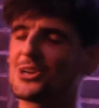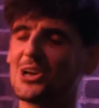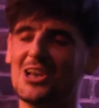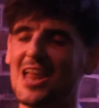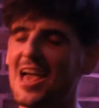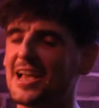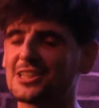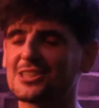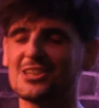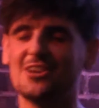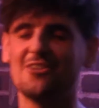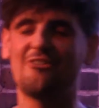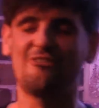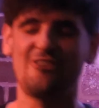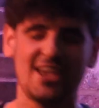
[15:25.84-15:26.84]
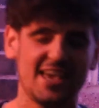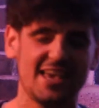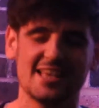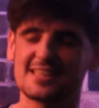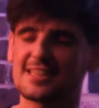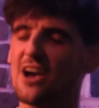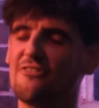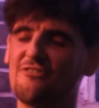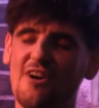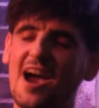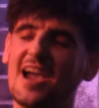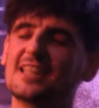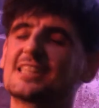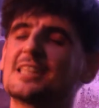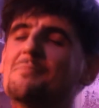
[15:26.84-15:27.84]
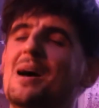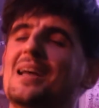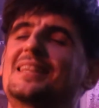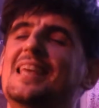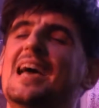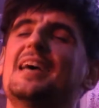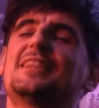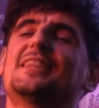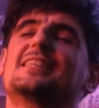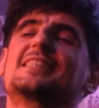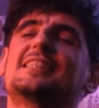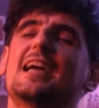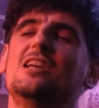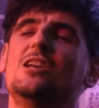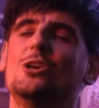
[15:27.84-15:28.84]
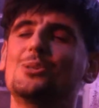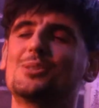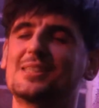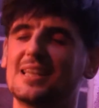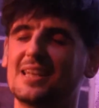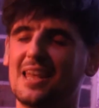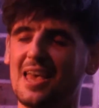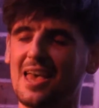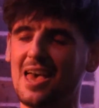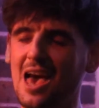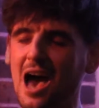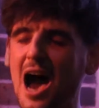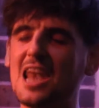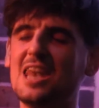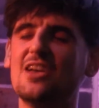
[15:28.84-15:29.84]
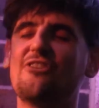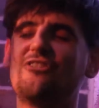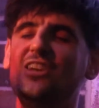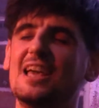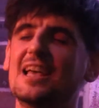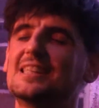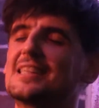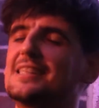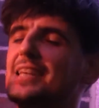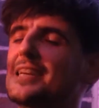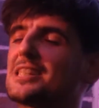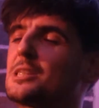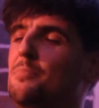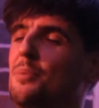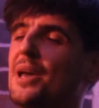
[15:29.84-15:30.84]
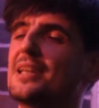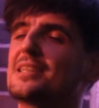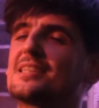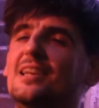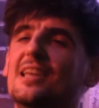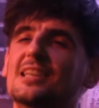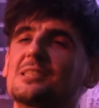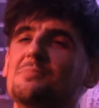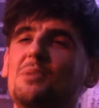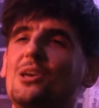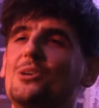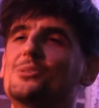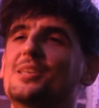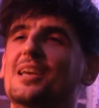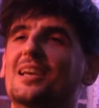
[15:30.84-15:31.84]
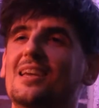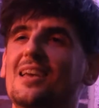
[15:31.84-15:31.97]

collection of fees. I fight to my death to stay lucid. I lift lids as I spit to this music.